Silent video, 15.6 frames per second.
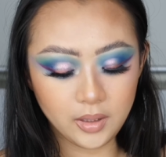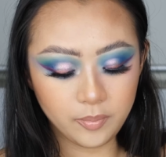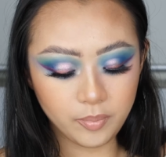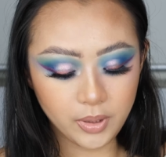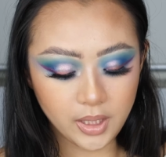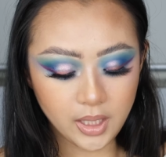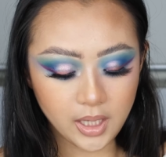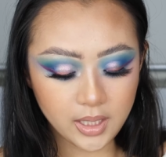
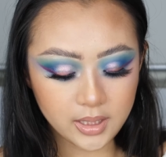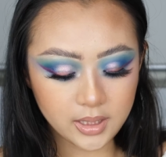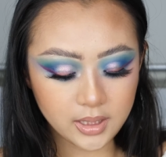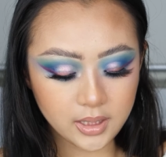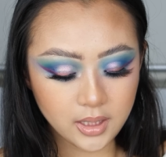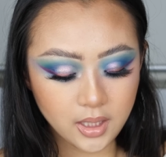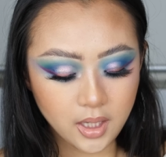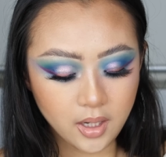
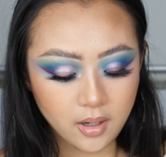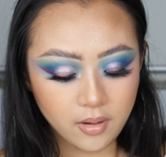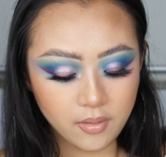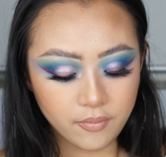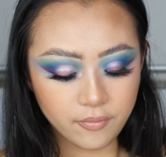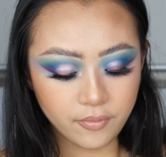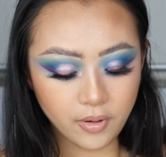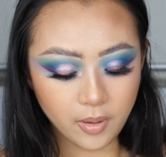Because
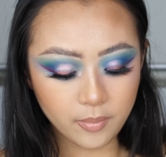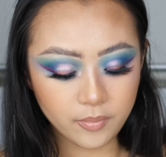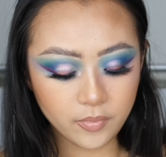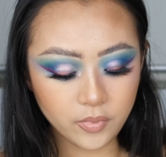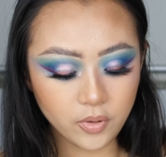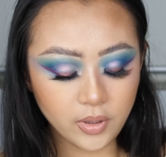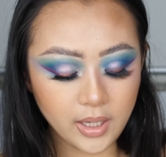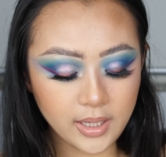
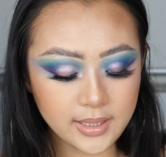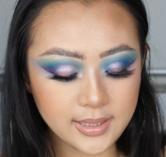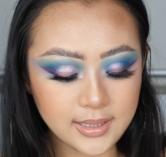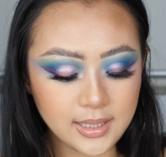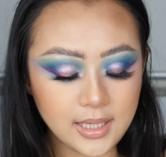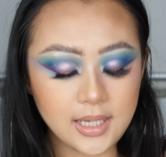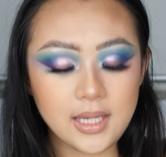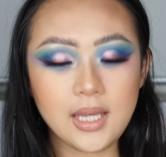you can
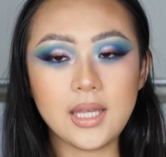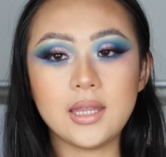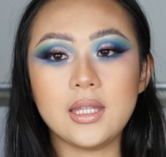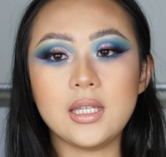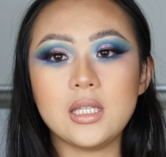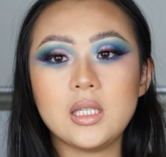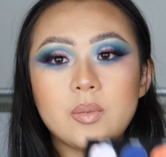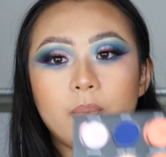see in
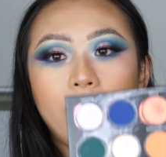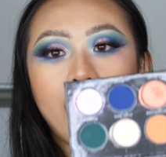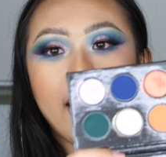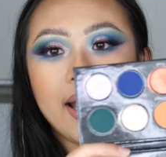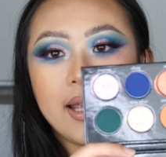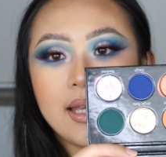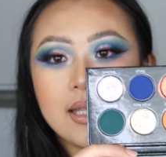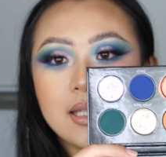this
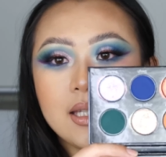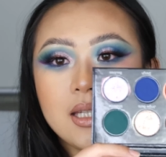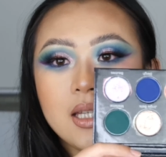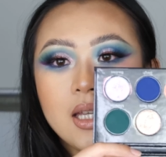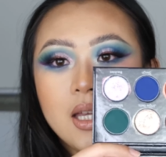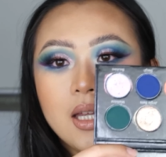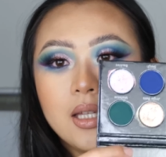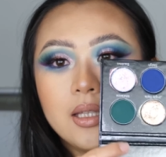palette,
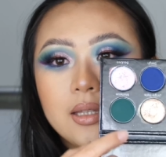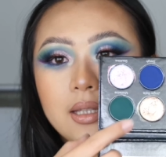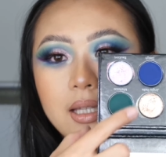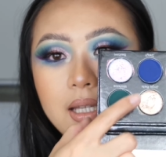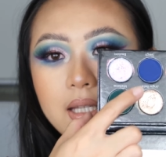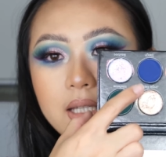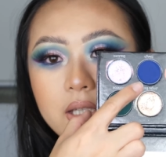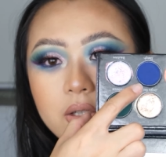
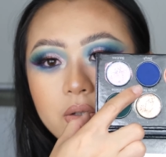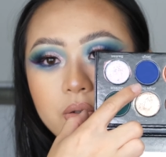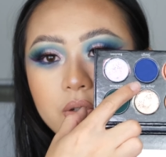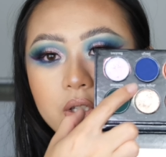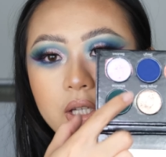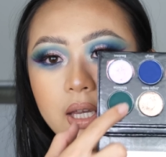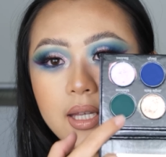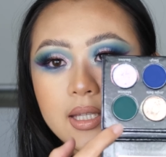these two
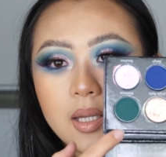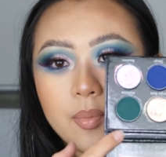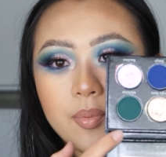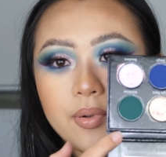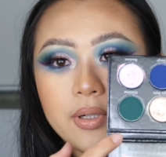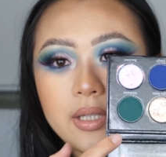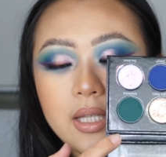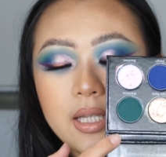shades are
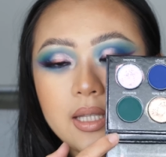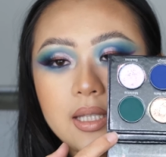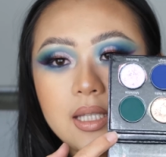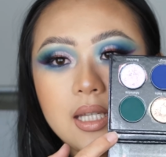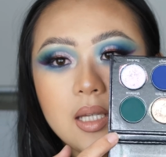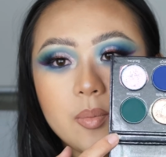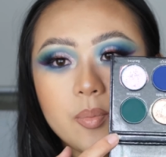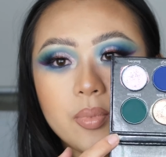pretty
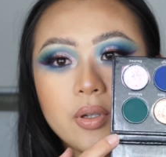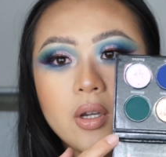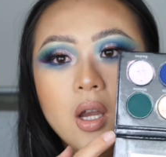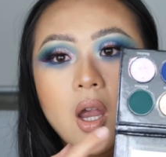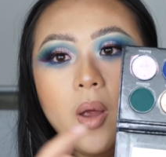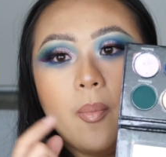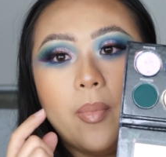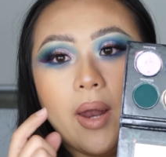deep,
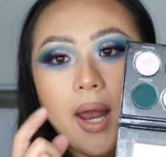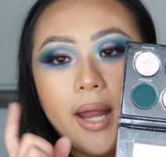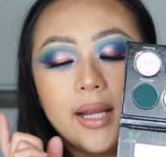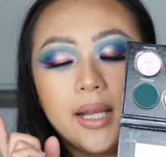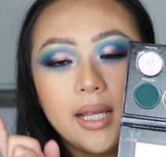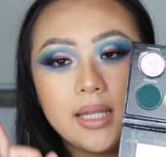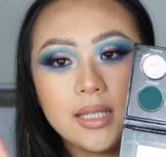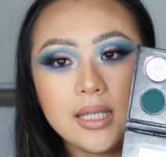but I
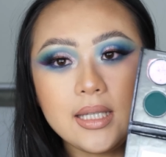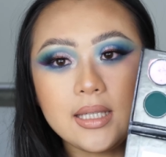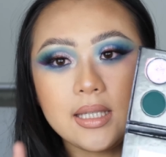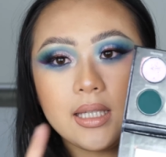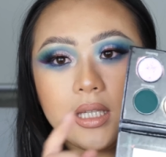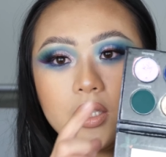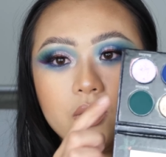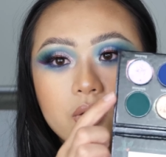can
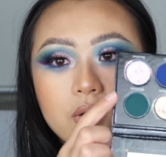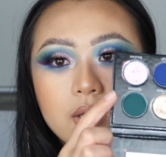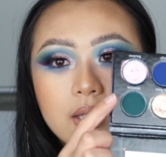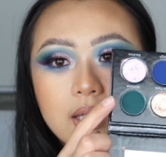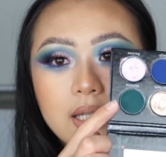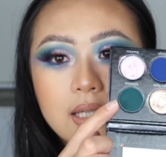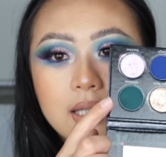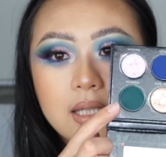easily use
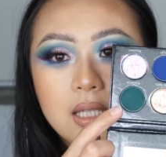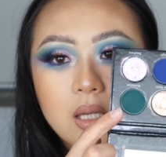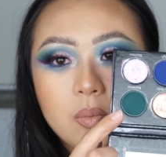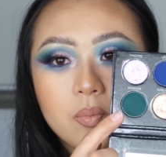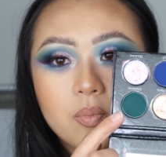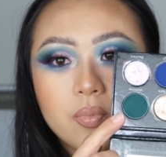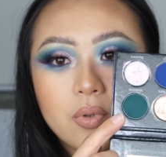this deep